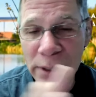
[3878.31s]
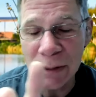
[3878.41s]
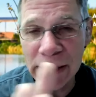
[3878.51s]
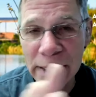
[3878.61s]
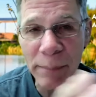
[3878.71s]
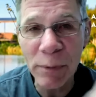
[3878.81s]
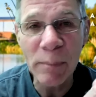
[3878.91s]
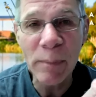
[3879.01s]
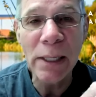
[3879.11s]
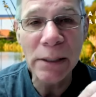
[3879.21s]
it's a couple
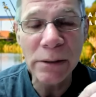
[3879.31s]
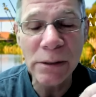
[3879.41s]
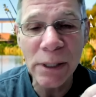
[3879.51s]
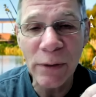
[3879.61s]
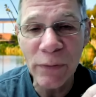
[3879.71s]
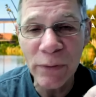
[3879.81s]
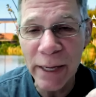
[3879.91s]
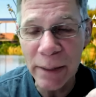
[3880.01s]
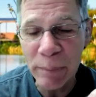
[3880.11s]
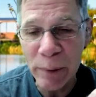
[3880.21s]
months. So if you've
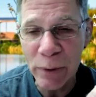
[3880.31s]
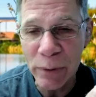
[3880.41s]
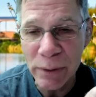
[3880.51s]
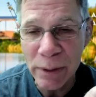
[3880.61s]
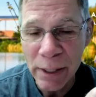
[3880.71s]
got a bird,